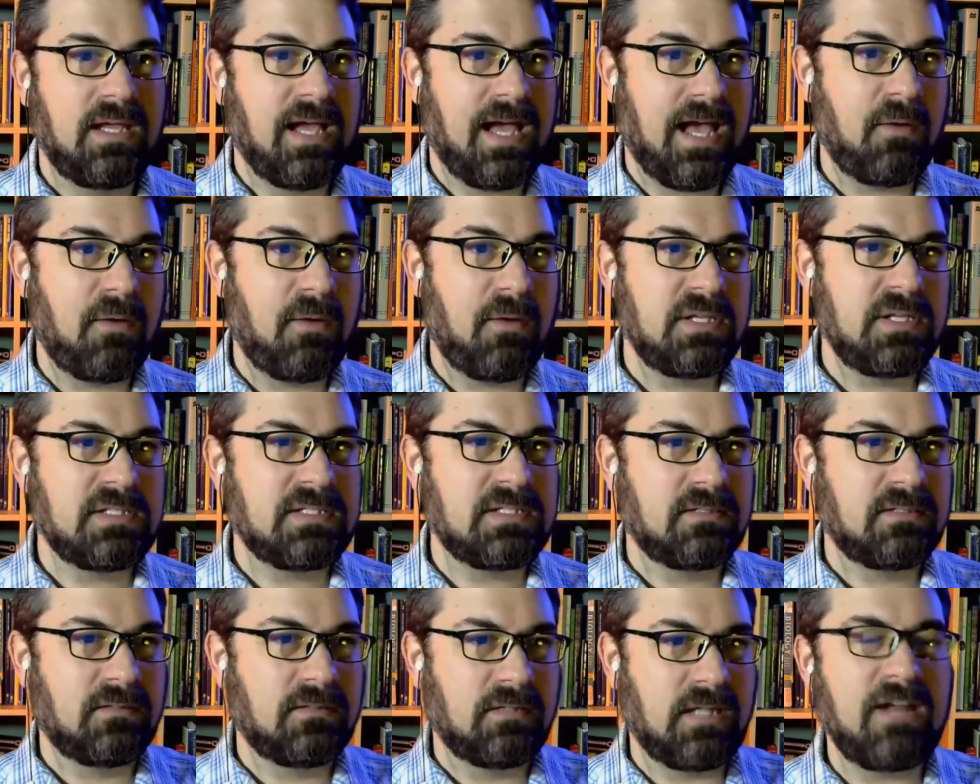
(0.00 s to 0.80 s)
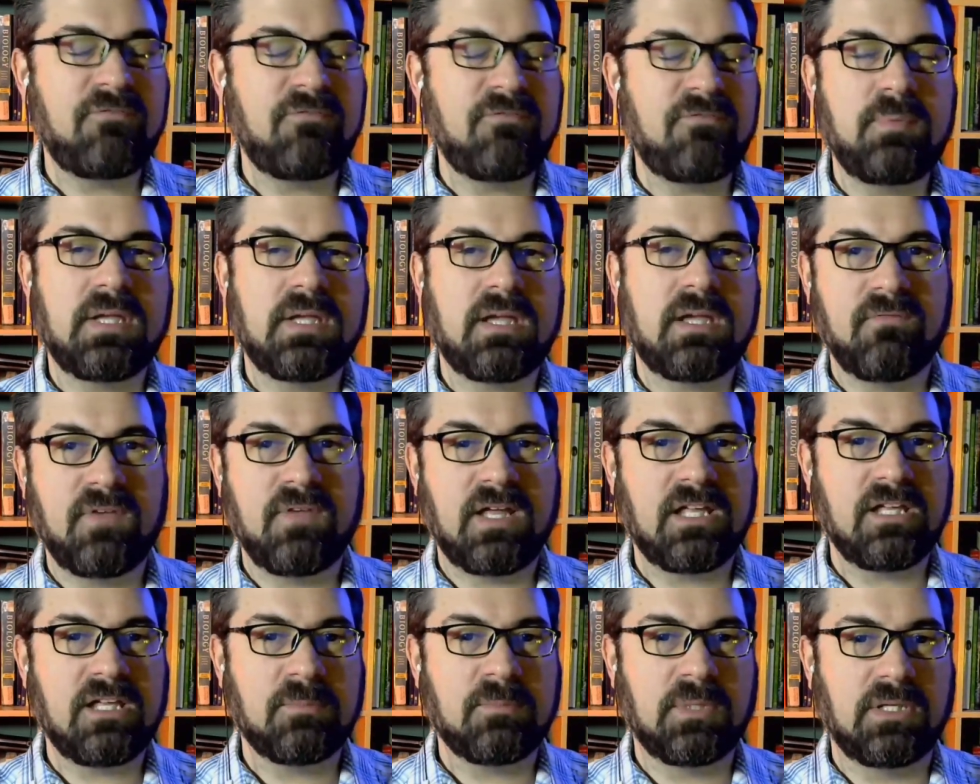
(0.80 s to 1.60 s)
How does life become
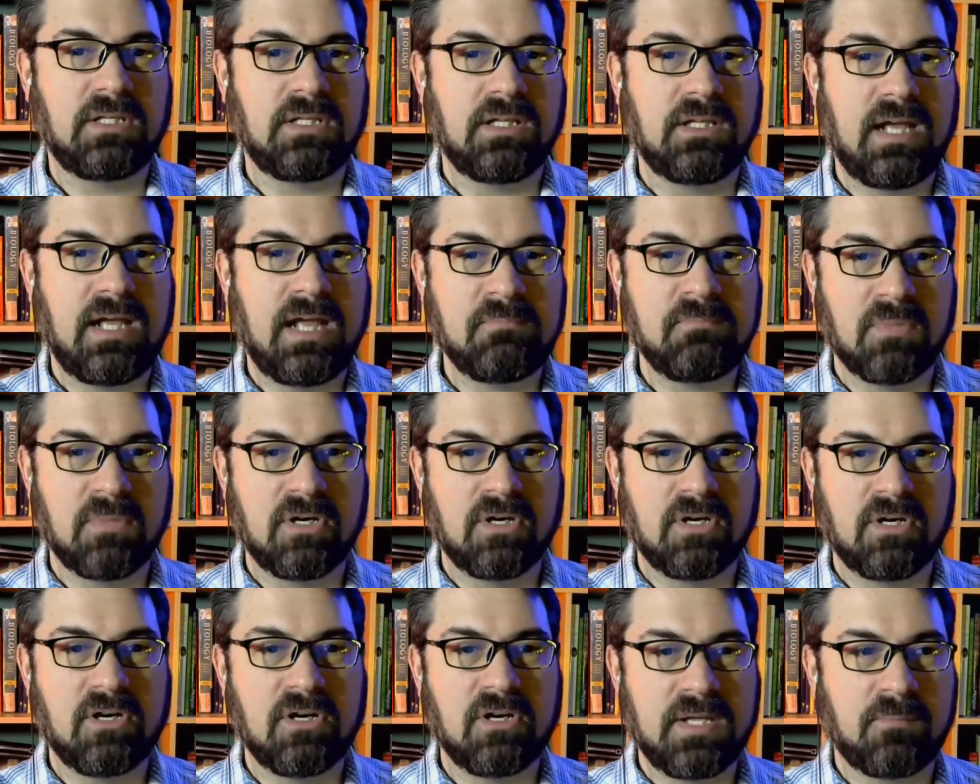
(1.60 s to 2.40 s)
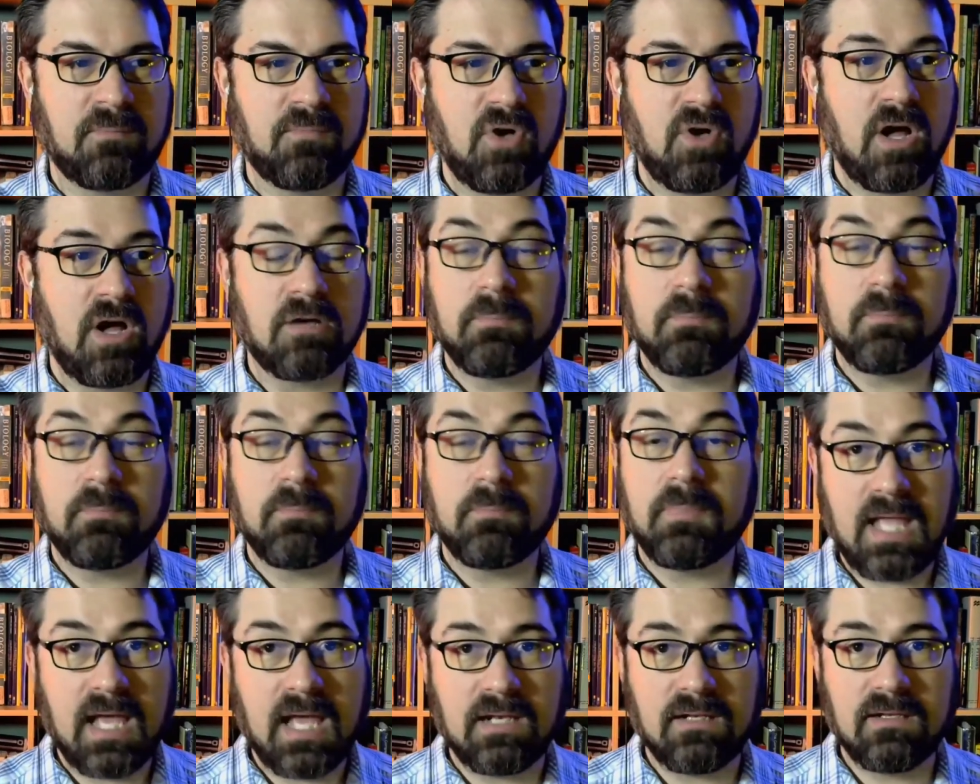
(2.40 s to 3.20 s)
valuable and murder become wrong? But
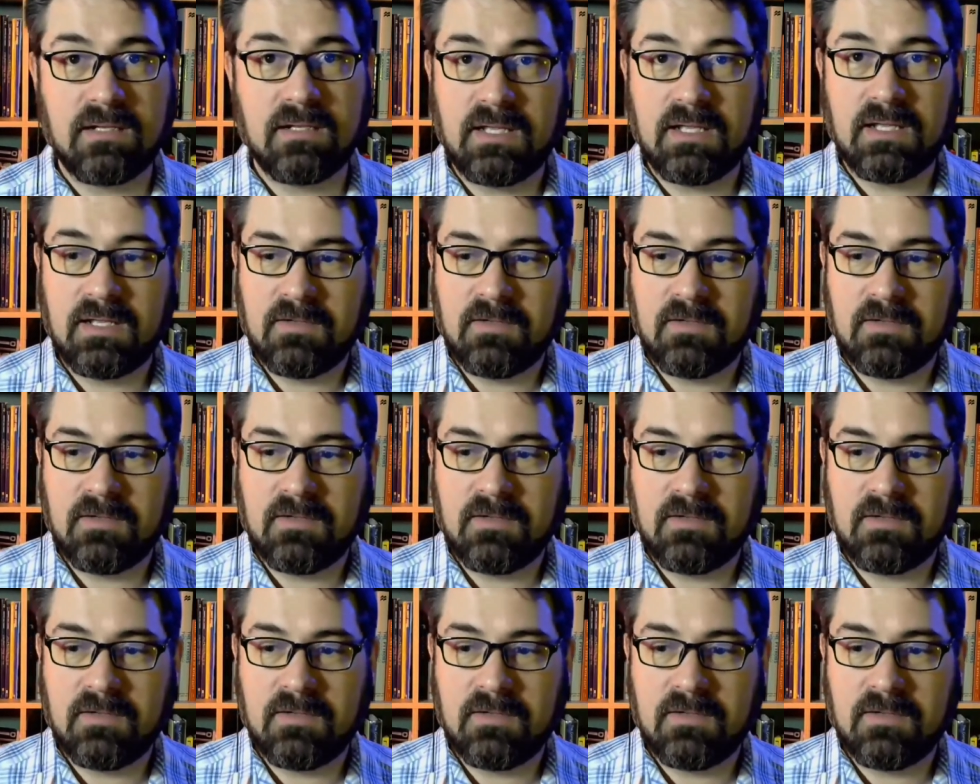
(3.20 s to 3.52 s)
again,